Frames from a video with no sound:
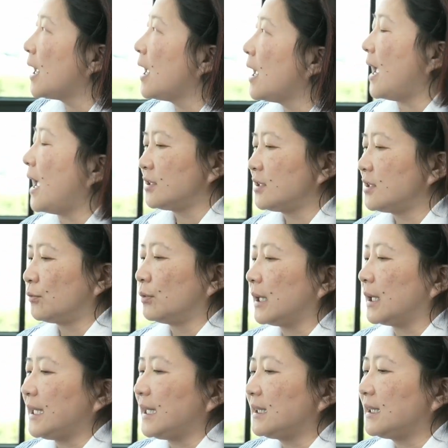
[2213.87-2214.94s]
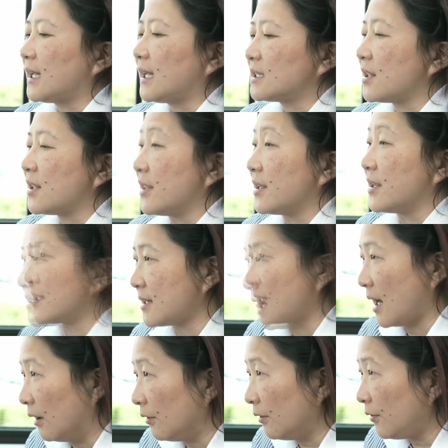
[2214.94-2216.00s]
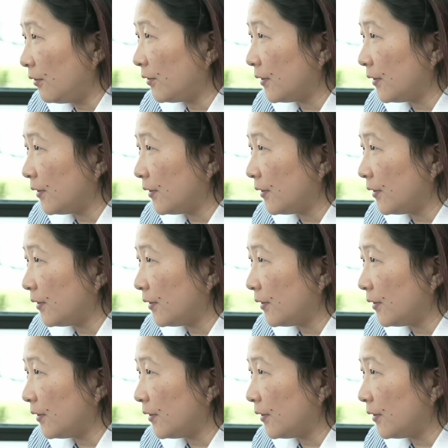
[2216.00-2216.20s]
and to relate that to the self.